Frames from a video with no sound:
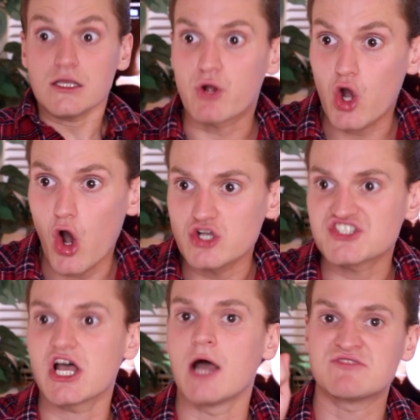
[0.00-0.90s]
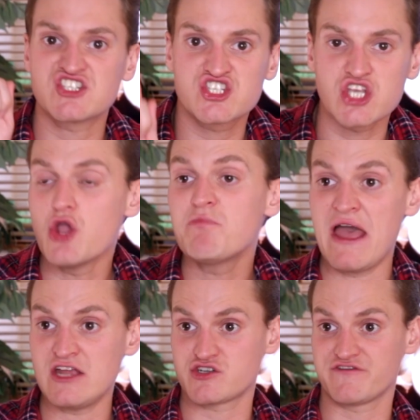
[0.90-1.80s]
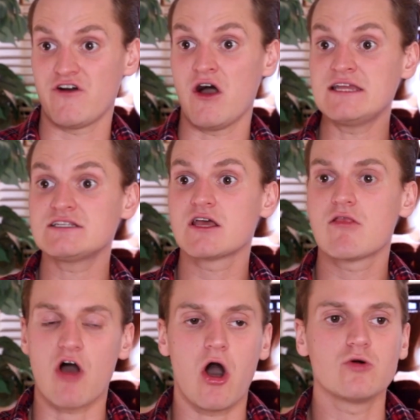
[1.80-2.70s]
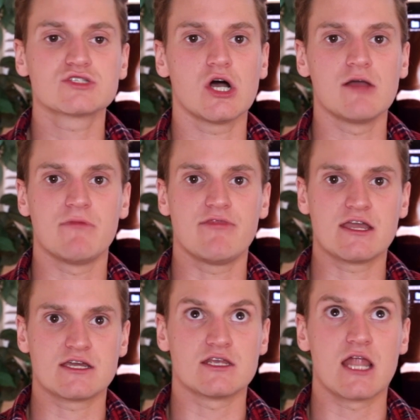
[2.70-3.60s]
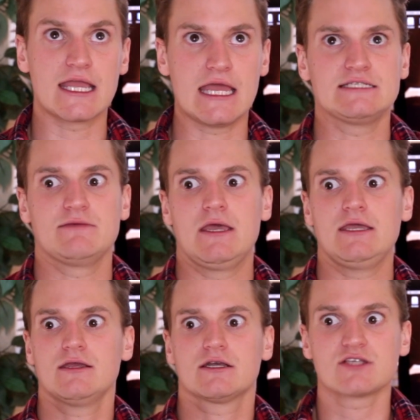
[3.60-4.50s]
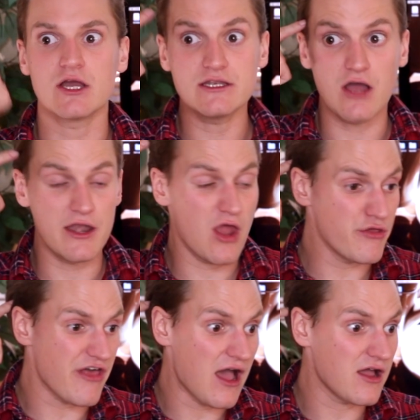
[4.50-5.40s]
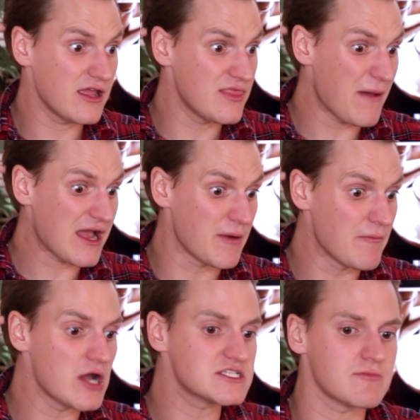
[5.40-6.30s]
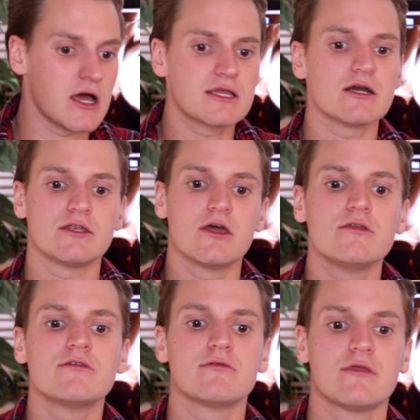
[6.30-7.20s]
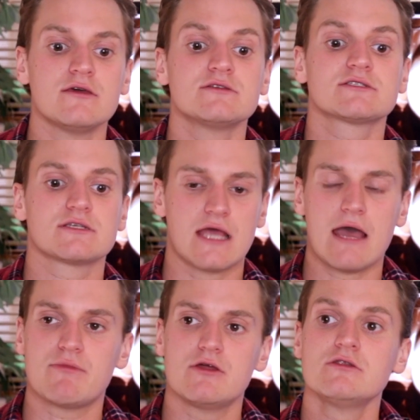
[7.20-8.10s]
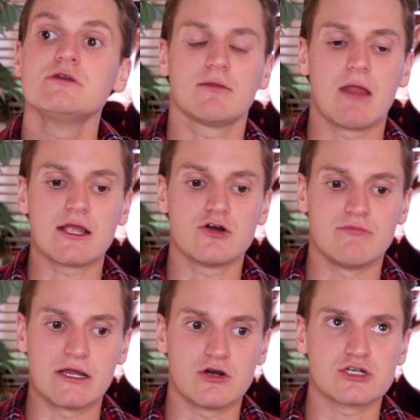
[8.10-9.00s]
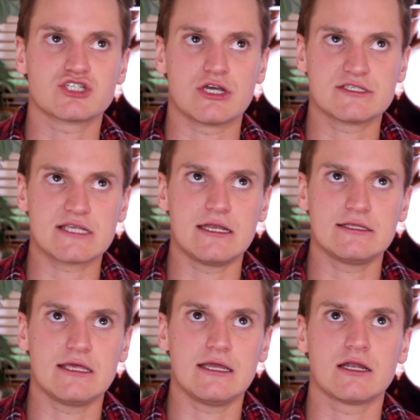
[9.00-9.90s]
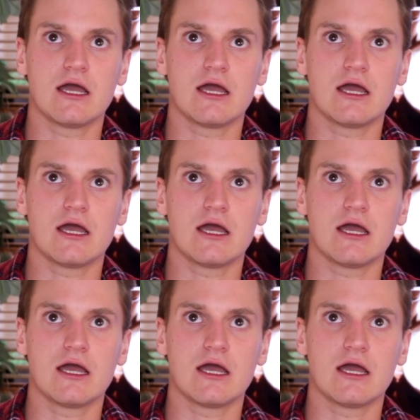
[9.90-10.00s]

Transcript: Because yeah. I'm so petrified the whole time that they're gonna like edit me. Because I know that. In the back of my mind, I'm like, I know that this can happen. And I'm like, oh my gosh, don't say anything.